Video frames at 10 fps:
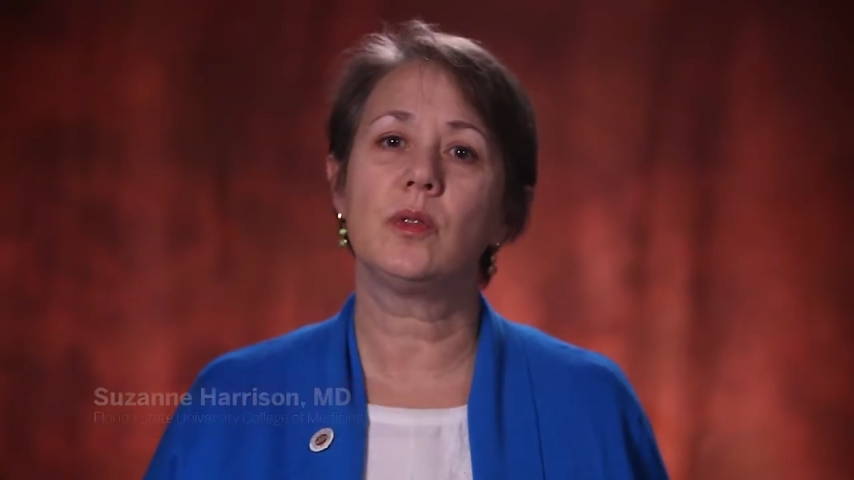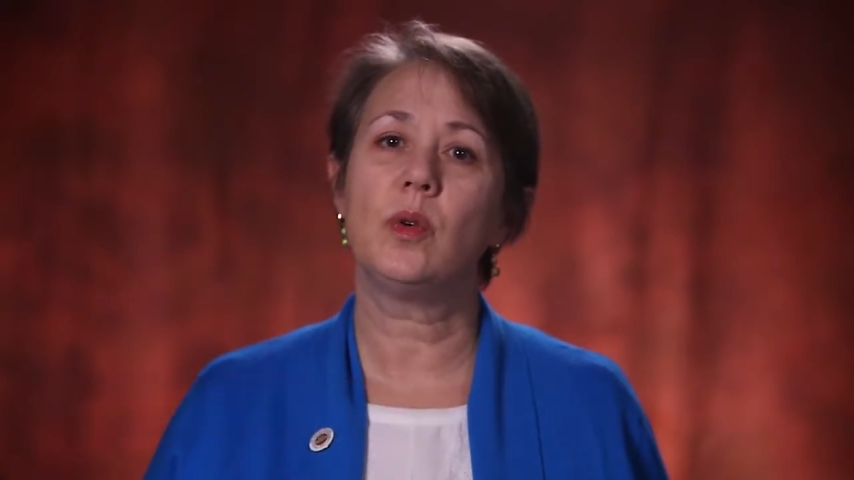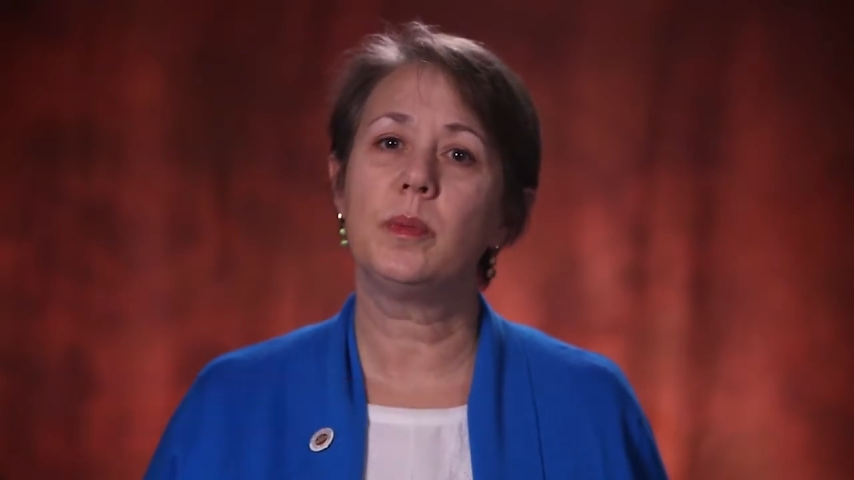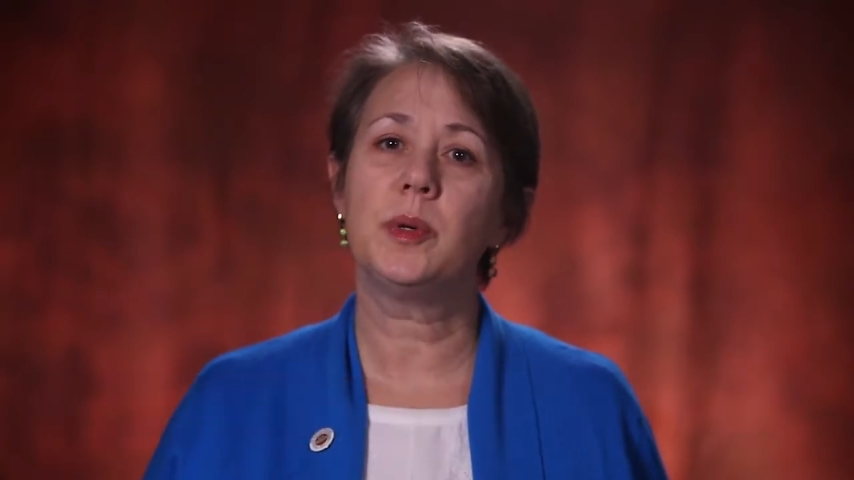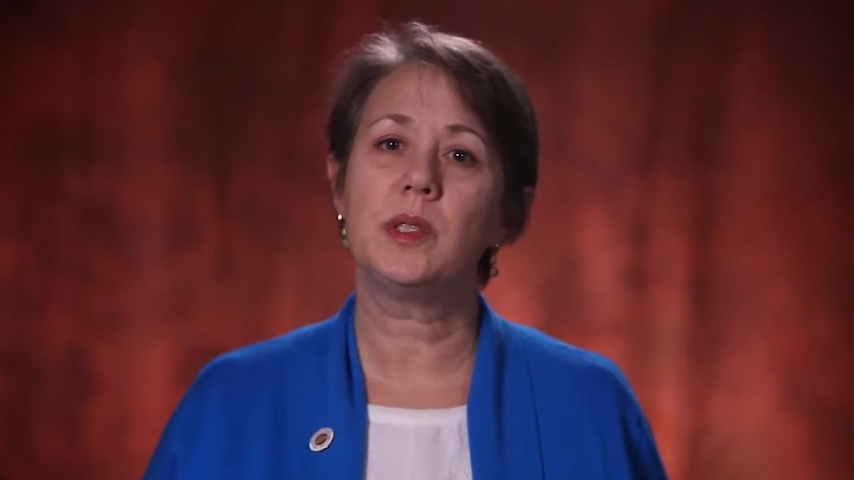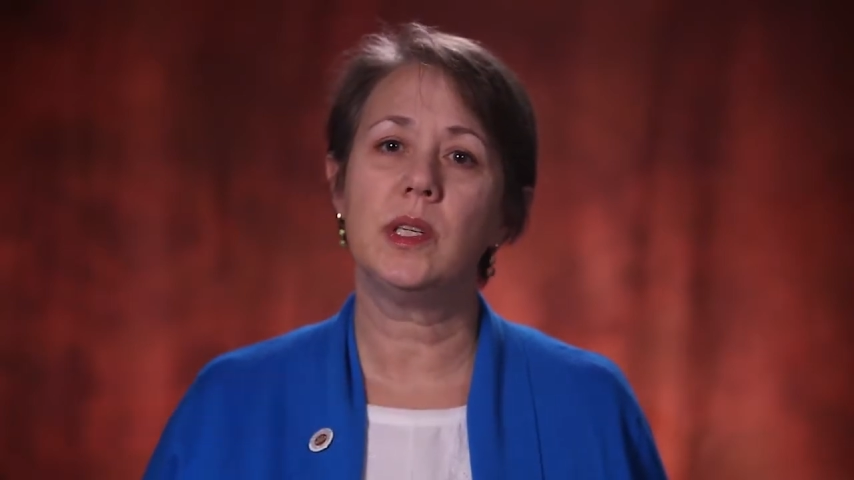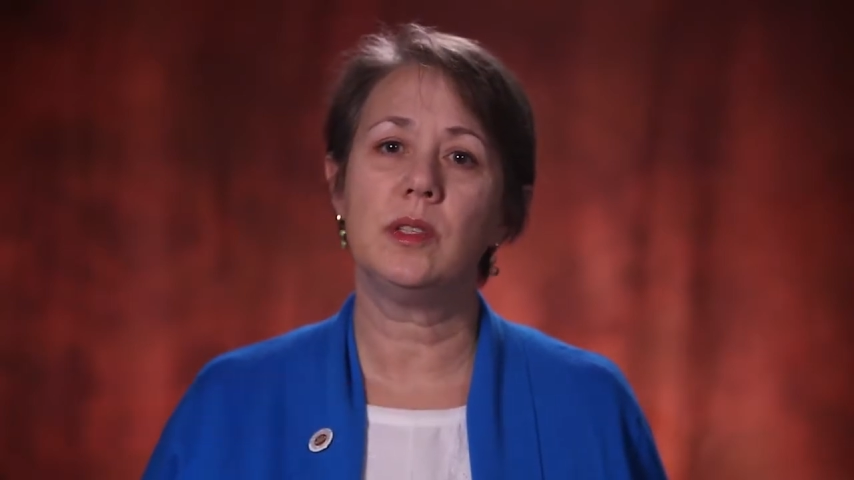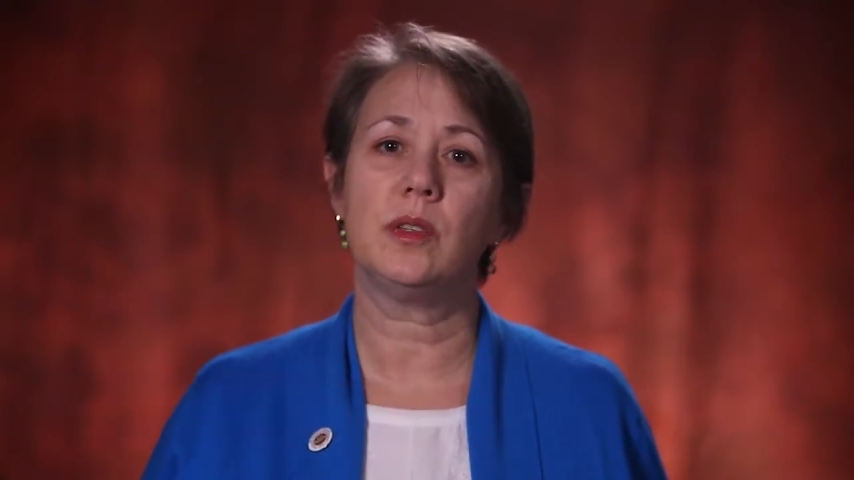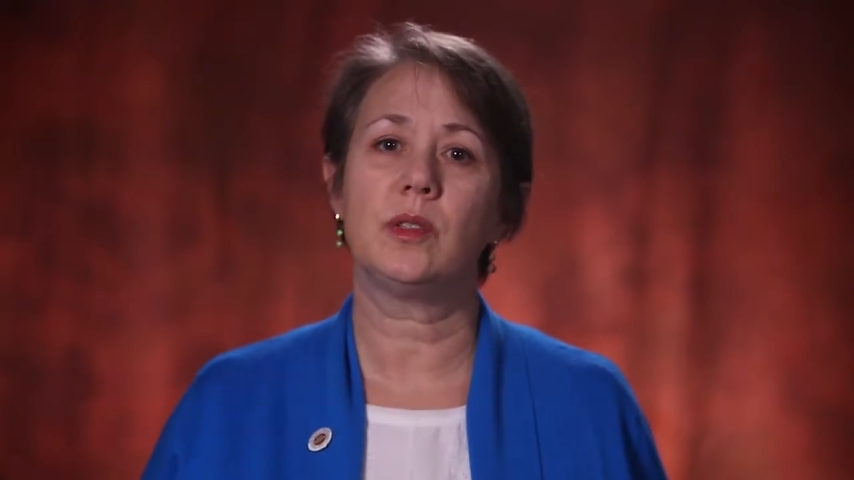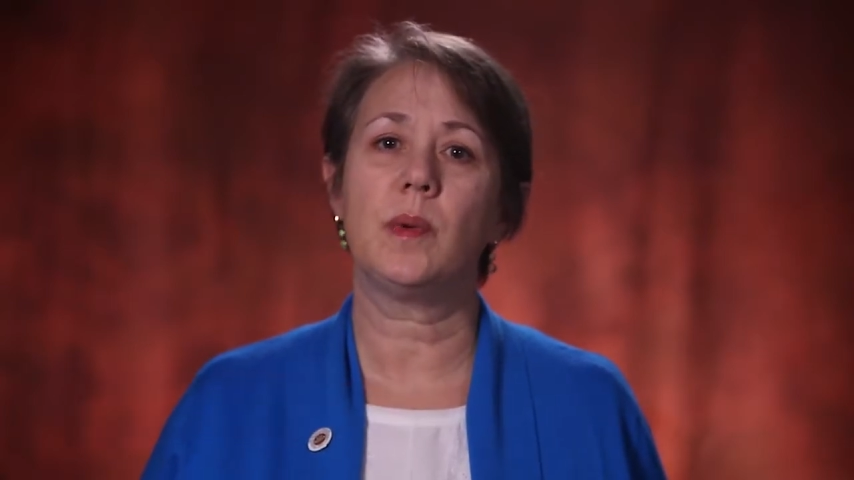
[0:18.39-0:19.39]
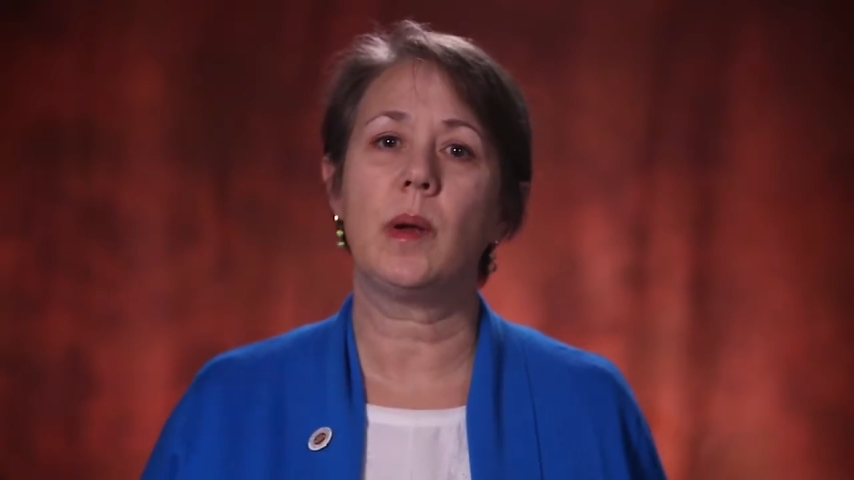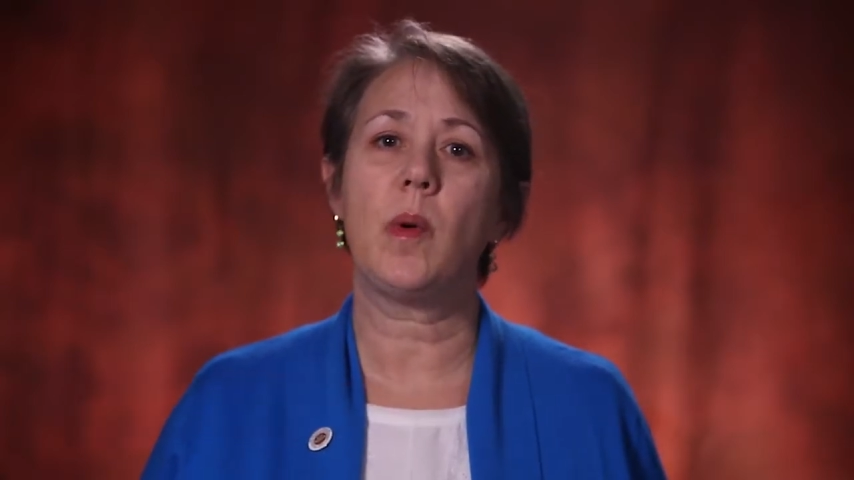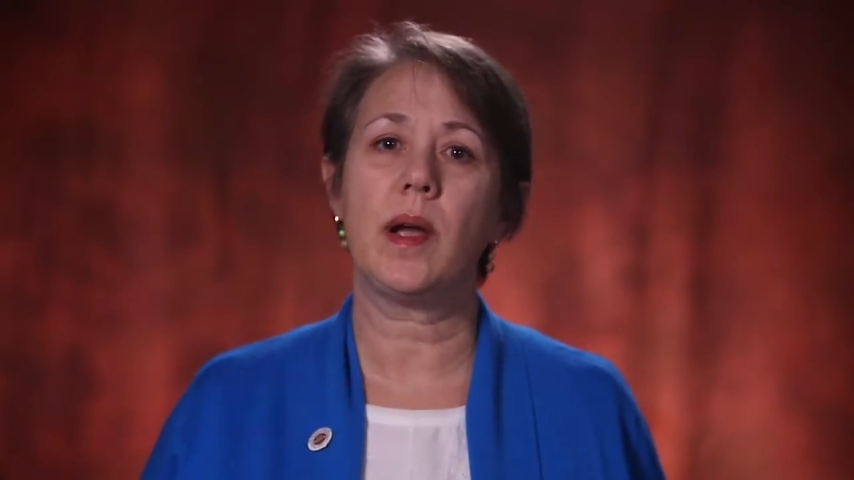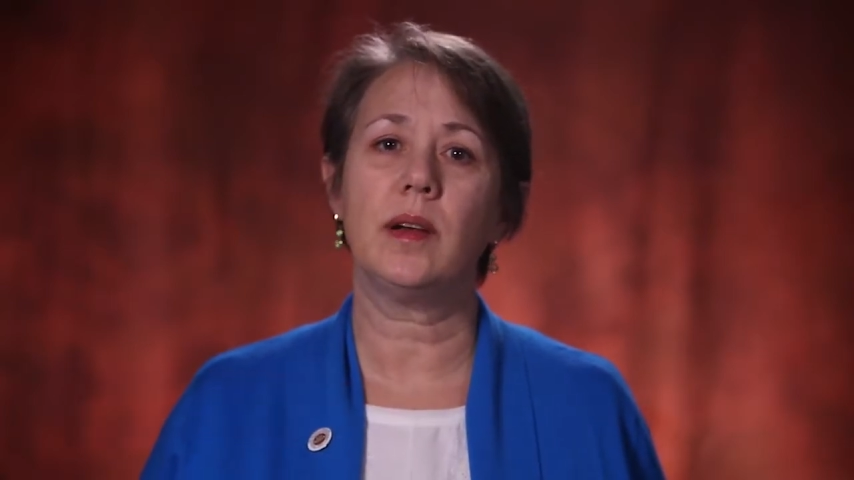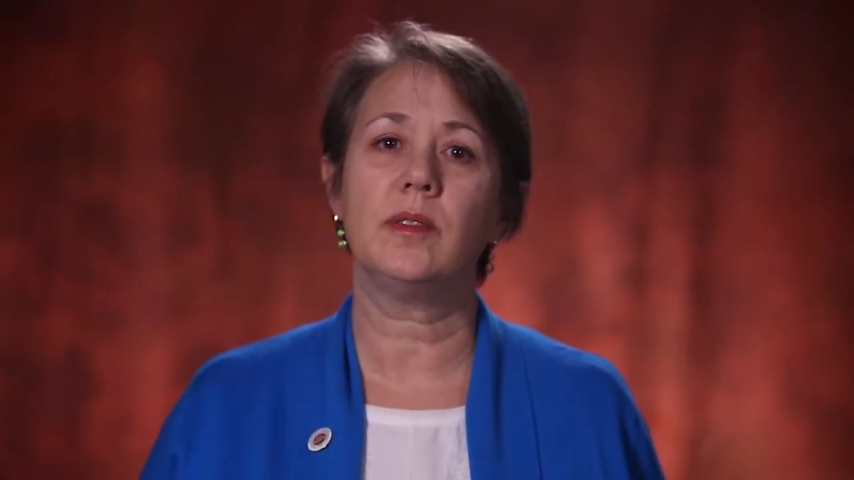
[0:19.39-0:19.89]
or procedures
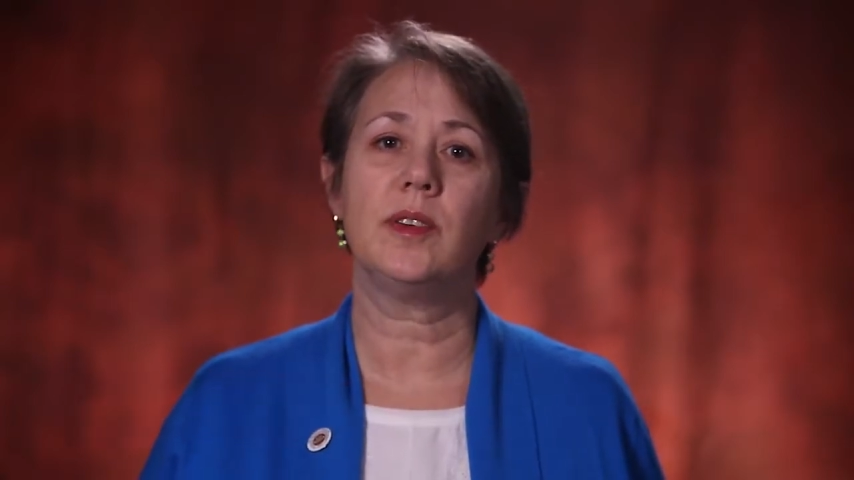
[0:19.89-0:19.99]
required